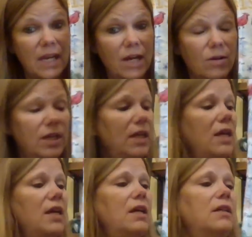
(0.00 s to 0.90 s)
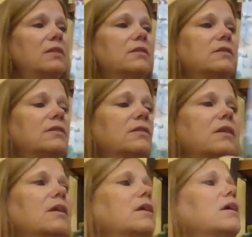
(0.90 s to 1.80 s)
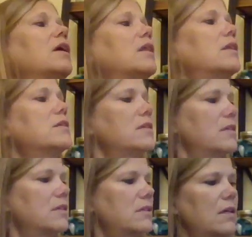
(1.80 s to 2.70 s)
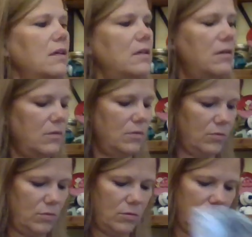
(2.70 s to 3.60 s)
Terry. This is, um,